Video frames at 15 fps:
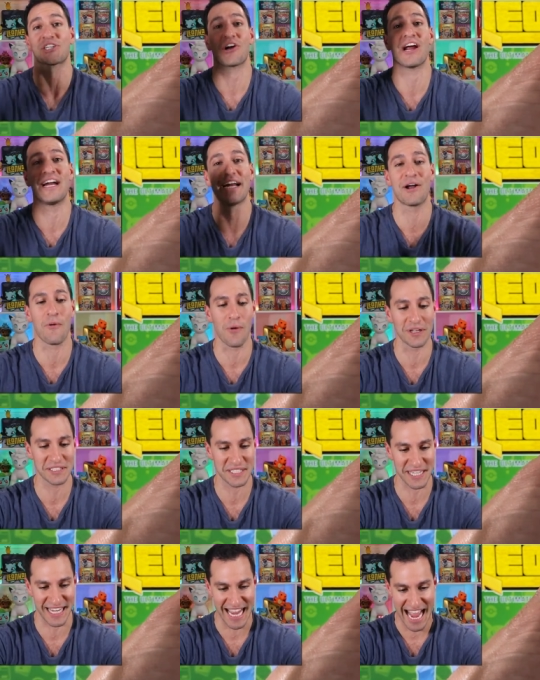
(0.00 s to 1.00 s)
training
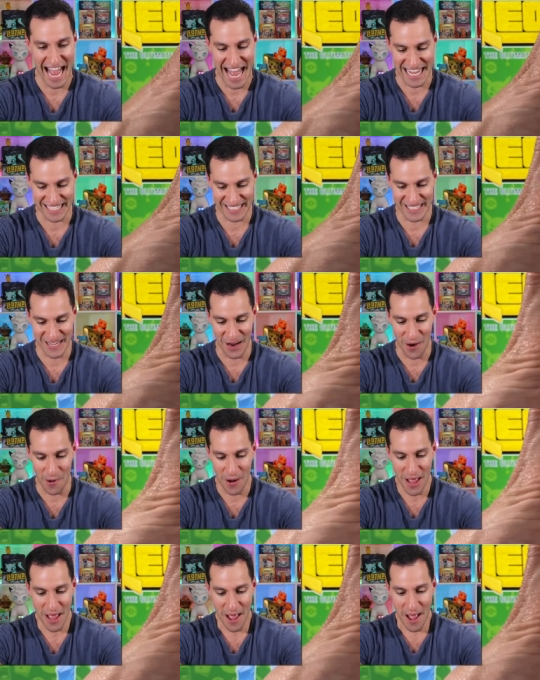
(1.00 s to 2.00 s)
once again.
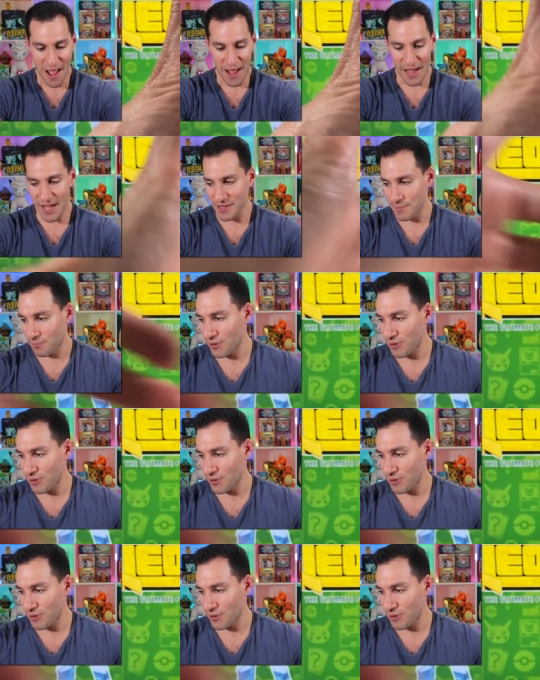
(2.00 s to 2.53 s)
So uh, the